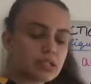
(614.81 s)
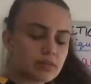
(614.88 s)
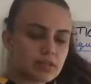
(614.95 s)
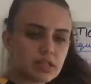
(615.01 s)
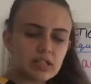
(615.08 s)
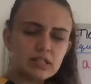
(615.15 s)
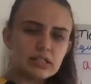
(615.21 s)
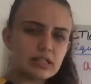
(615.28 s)

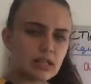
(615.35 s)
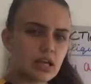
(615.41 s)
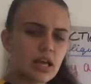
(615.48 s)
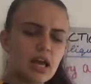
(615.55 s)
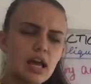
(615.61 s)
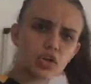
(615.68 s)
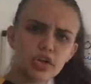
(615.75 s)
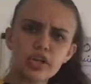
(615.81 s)
substance.
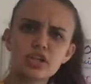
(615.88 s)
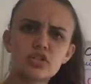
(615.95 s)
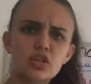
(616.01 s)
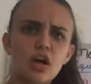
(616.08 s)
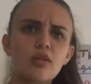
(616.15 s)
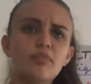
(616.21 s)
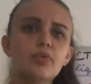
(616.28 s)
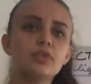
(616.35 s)
A good
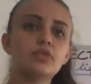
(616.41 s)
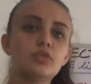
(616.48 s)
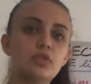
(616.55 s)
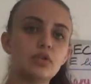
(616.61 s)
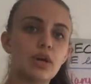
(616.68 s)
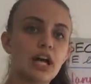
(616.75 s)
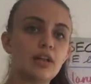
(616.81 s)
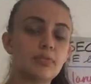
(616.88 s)
example
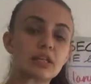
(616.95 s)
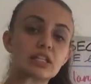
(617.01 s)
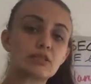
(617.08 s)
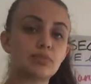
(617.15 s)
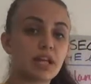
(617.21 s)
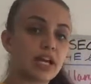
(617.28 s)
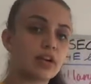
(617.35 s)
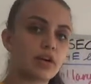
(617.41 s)
to help
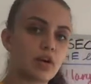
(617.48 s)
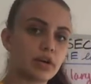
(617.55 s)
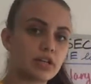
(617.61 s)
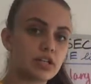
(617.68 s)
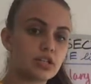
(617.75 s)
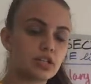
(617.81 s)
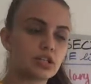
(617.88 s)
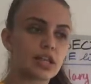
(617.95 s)
explain
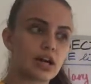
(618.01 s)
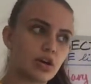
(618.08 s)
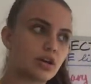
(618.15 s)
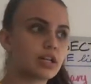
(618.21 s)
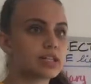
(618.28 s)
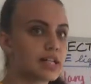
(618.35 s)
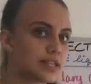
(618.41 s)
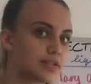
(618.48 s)
cohesion, like on
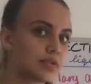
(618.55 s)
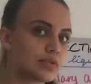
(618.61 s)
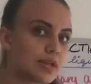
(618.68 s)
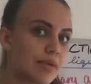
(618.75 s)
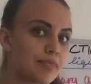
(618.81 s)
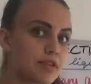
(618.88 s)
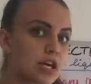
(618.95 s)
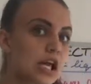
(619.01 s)
a test or
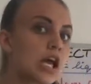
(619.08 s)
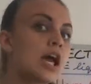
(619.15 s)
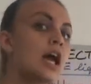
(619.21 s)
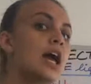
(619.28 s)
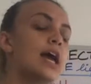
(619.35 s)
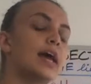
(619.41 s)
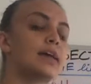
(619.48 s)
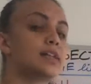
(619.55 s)
something,
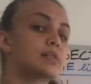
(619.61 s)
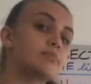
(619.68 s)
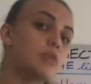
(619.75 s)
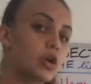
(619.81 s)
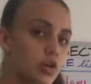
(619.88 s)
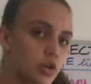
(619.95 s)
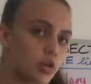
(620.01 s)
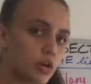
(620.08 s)
is
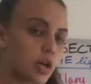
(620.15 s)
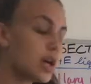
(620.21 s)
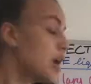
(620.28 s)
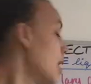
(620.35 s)
mercury.